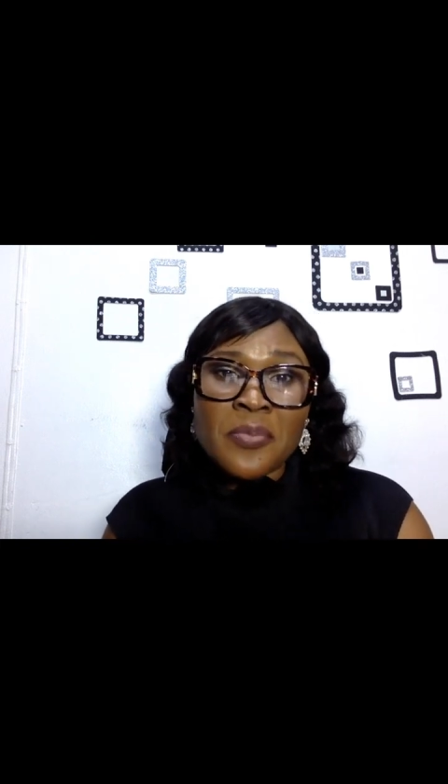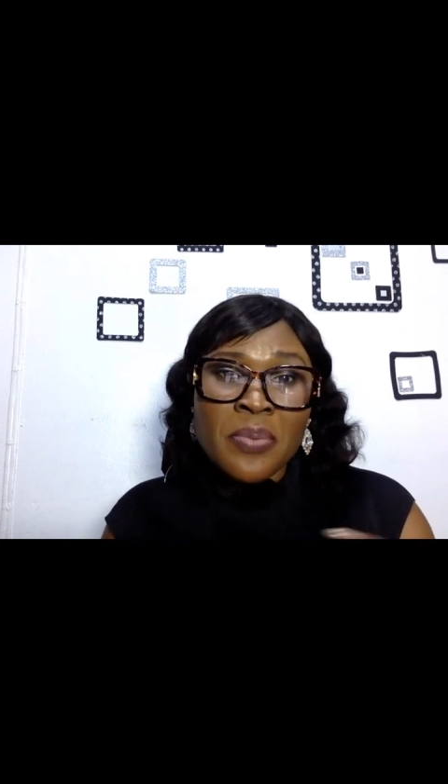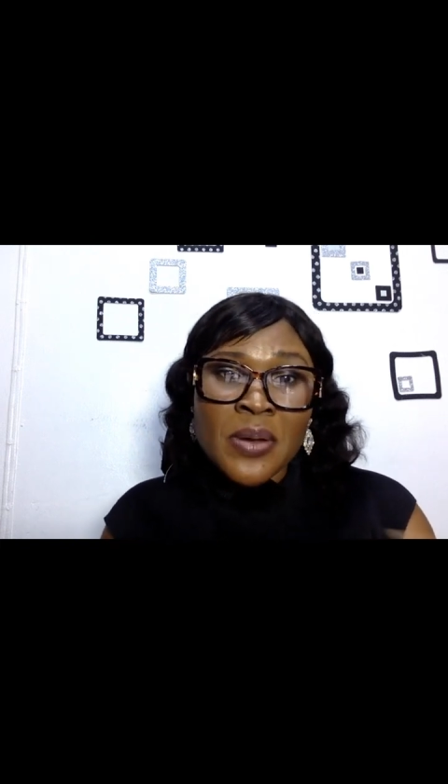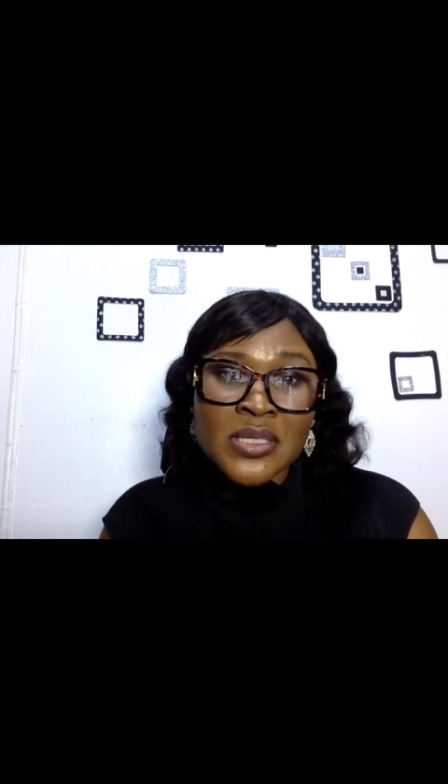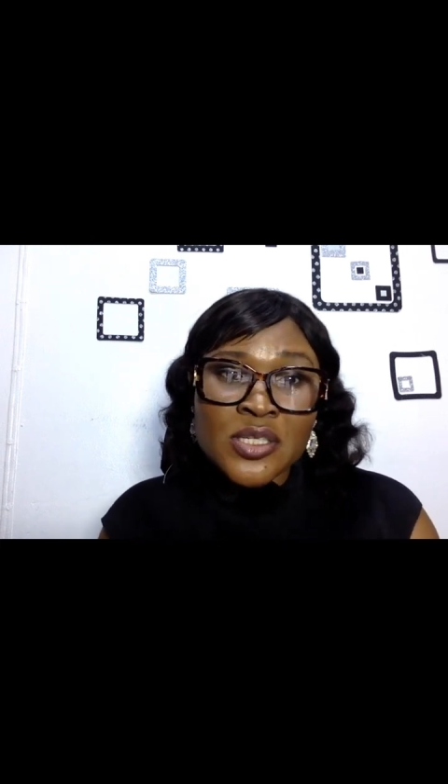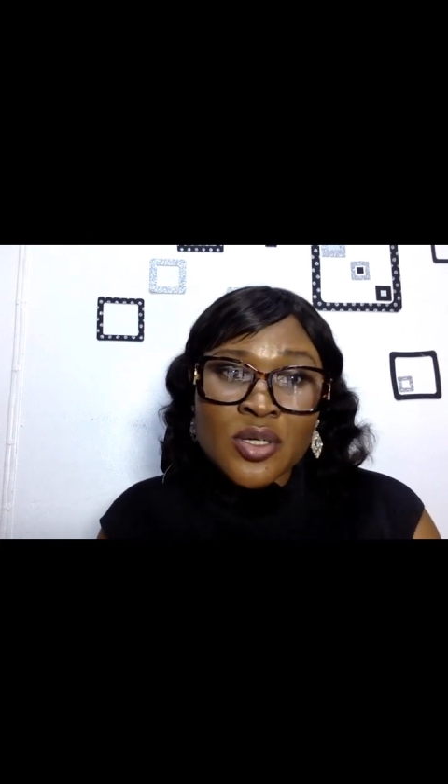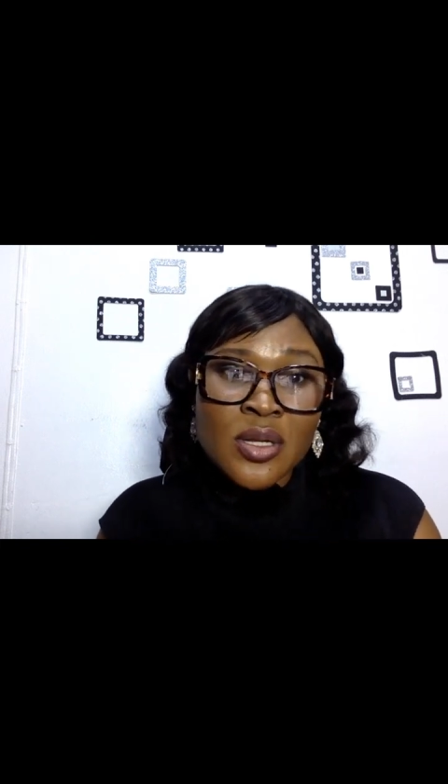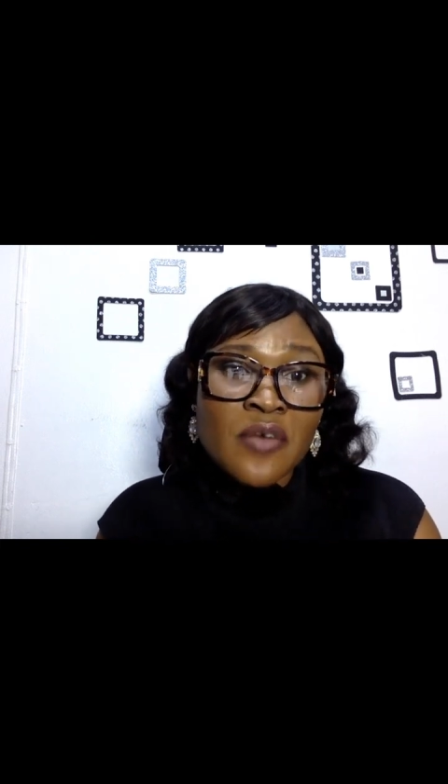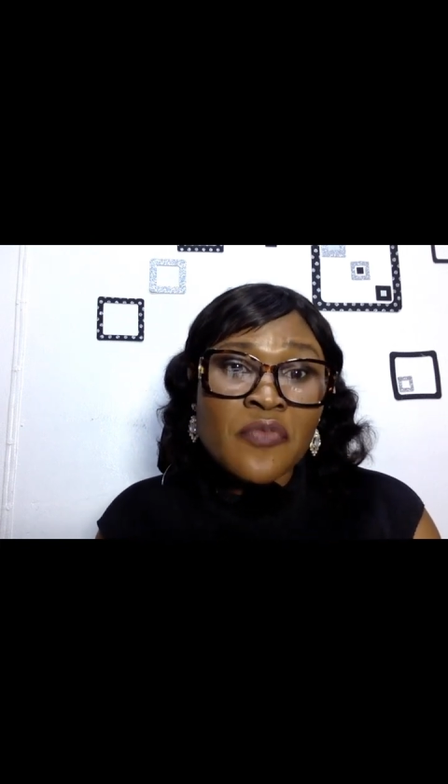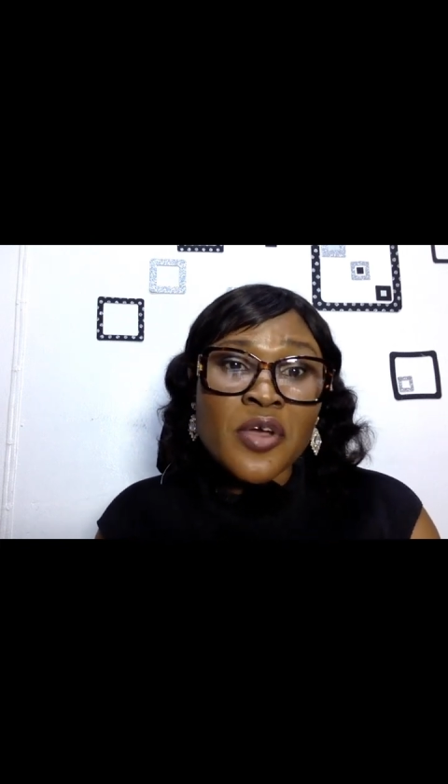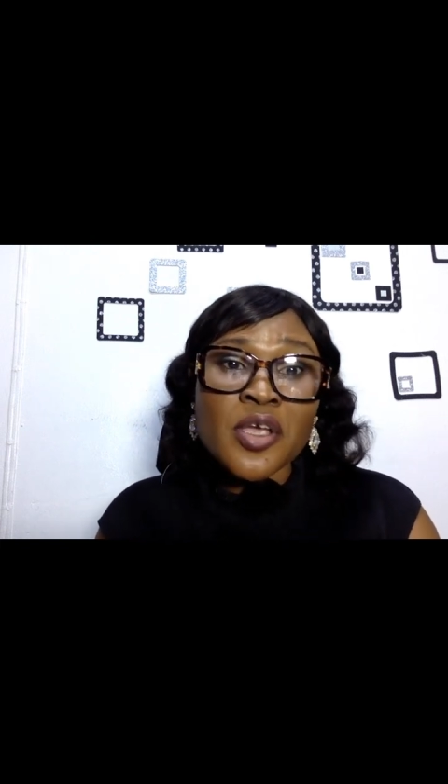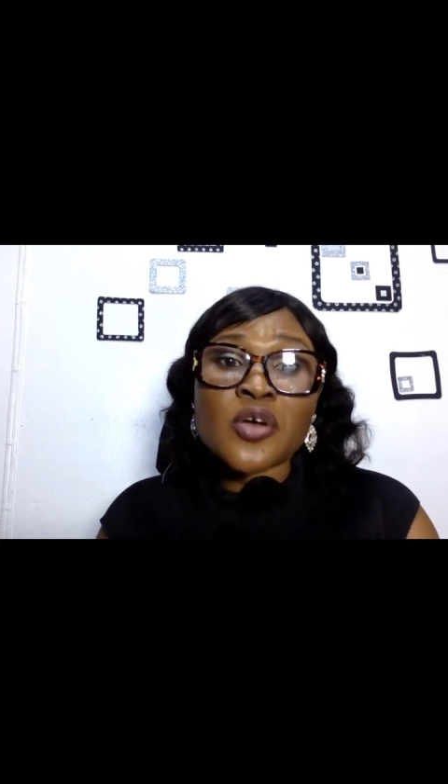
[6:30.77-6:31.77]
petitioner
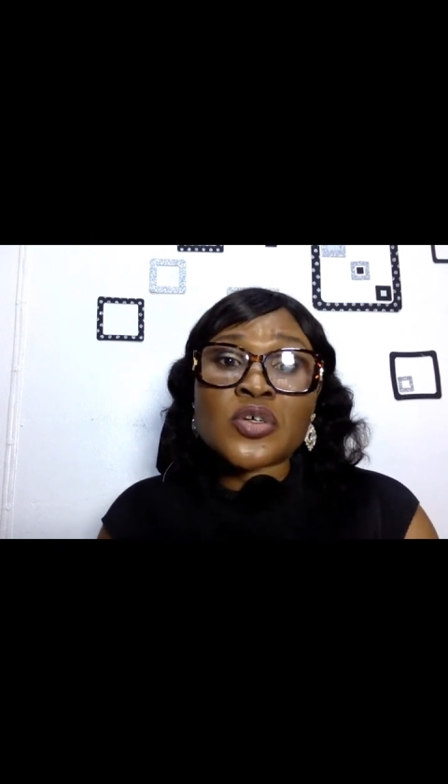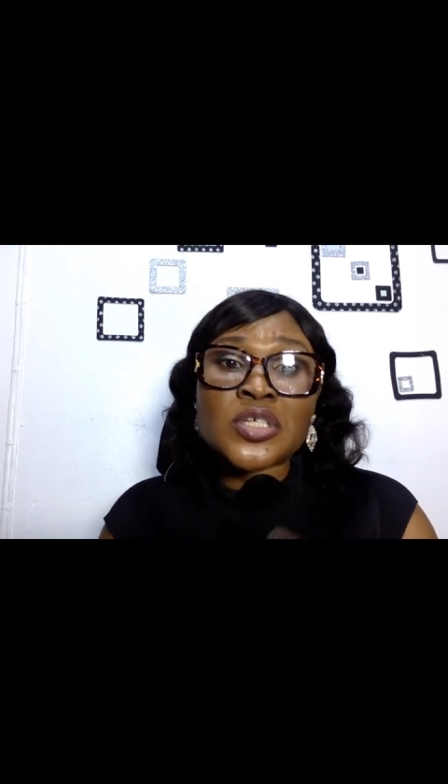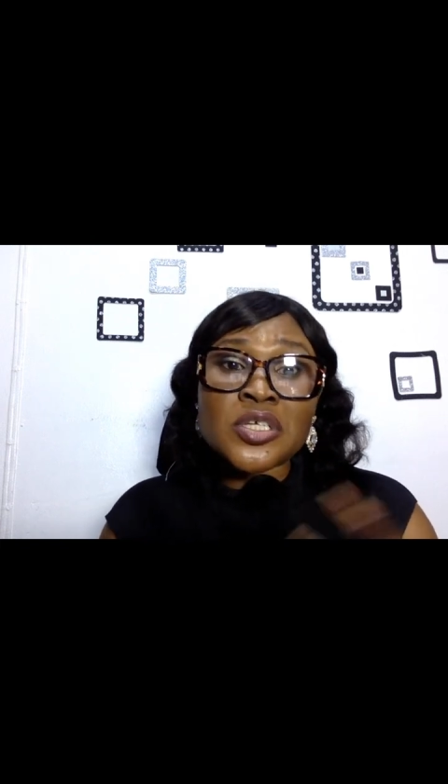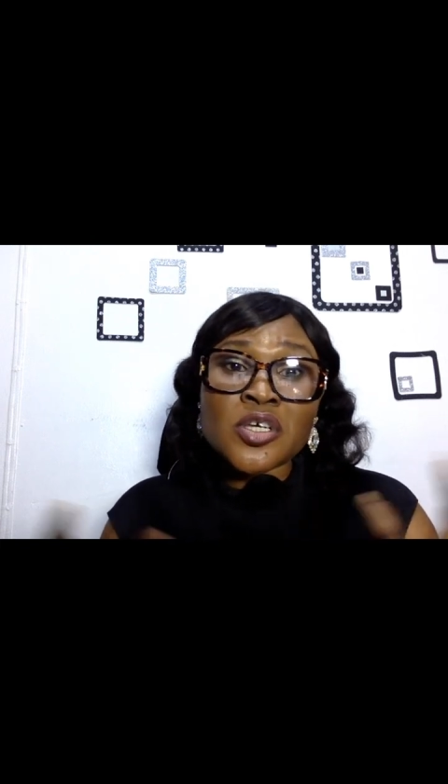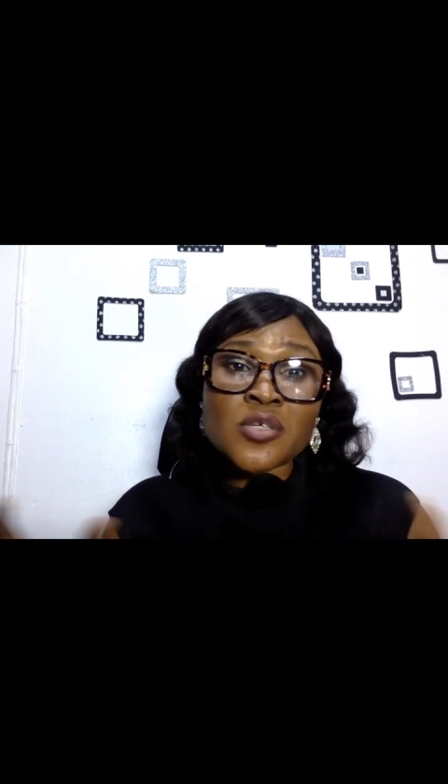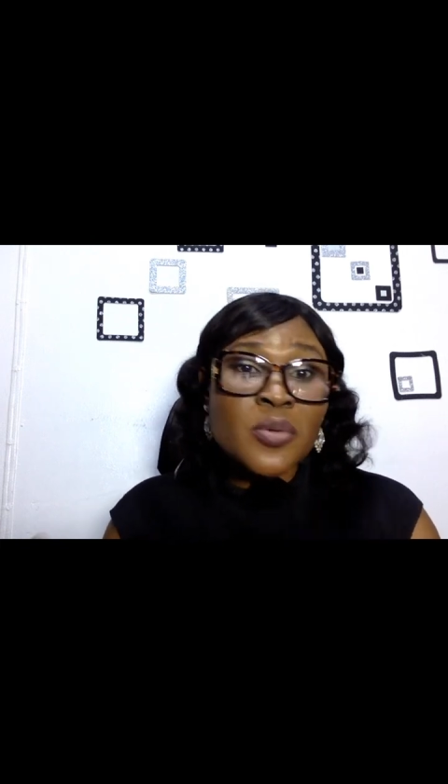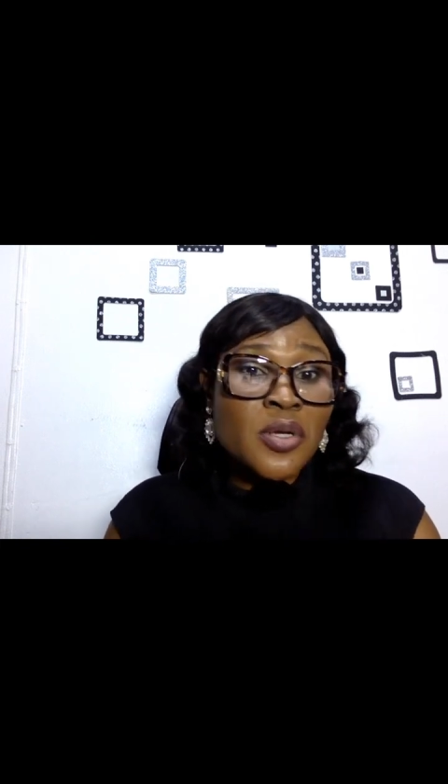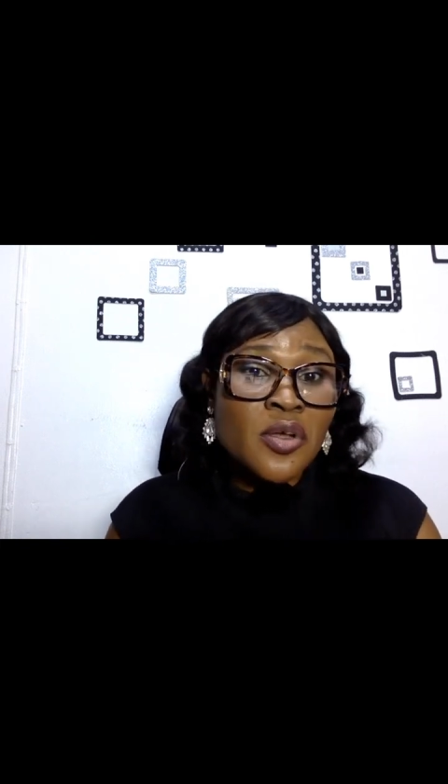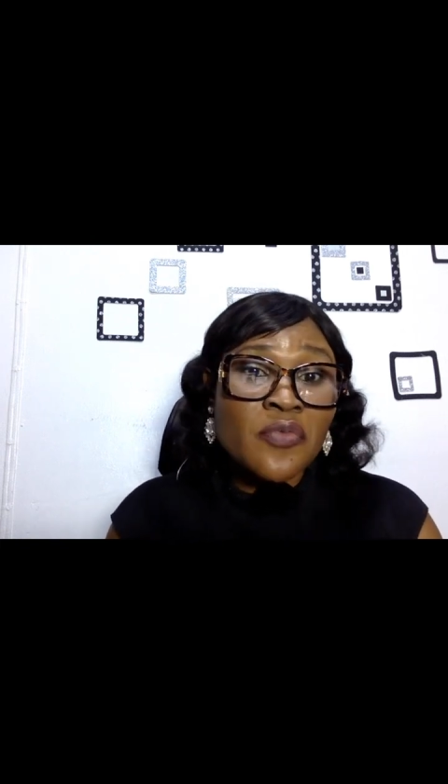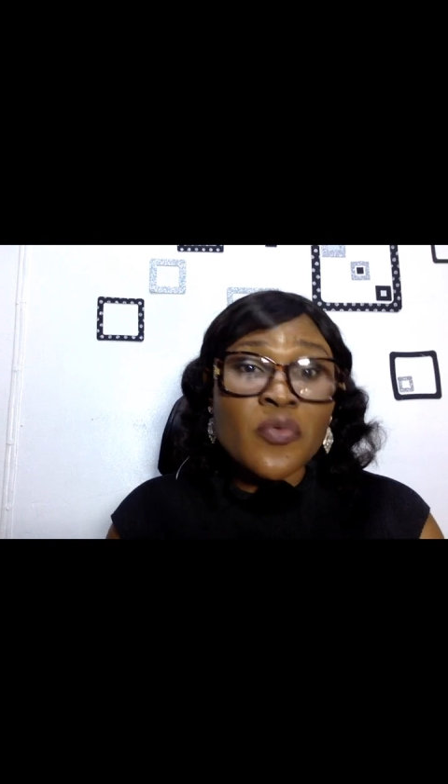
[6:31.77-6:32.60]
for a continuous period of